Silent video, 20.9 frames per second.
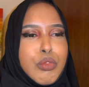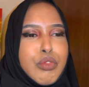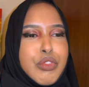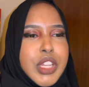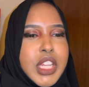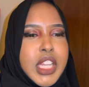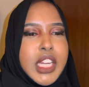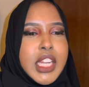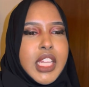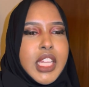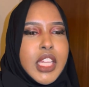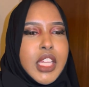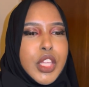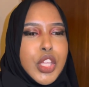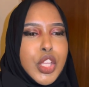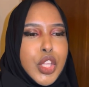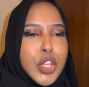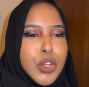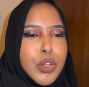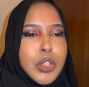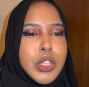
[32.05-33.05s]
really
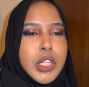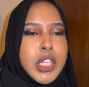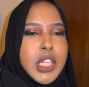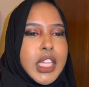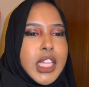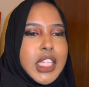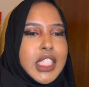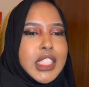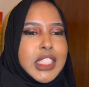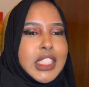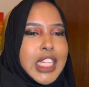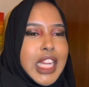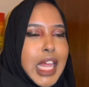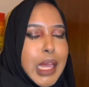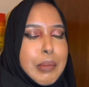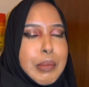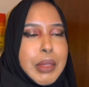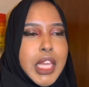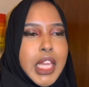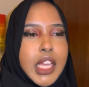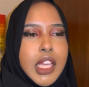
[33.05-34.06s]
good
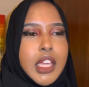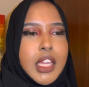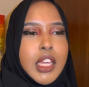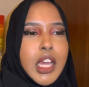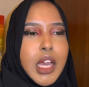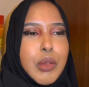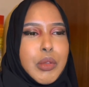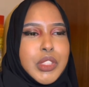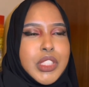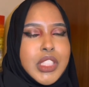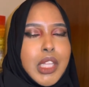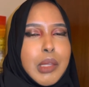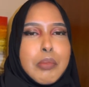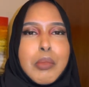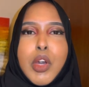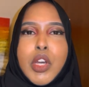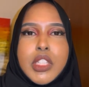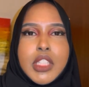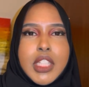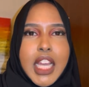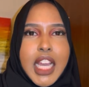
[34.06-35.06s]
Islamic, I would say,
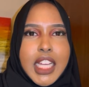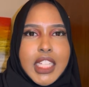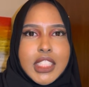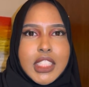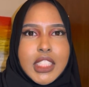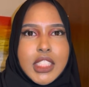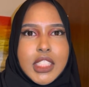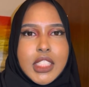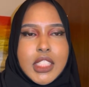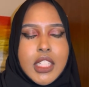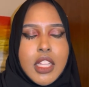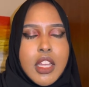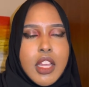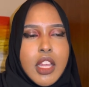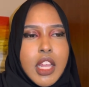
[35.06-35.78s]
podcasts.